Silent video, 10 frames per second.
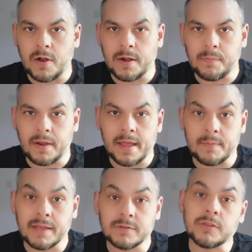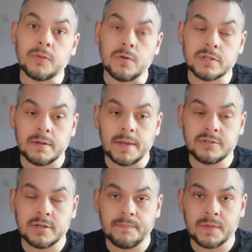player. But give us your thoughts,
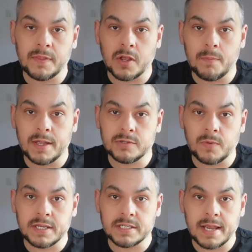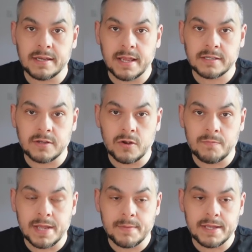Nmecha, in the comments. What you're saying, yes, no,
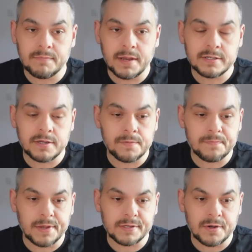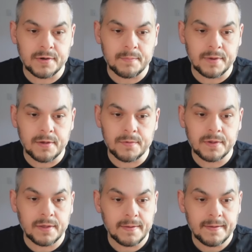maybe. Let us know down below.
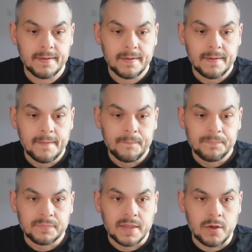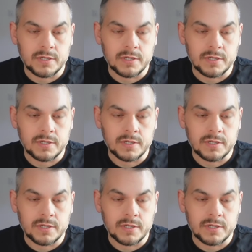Now, let's go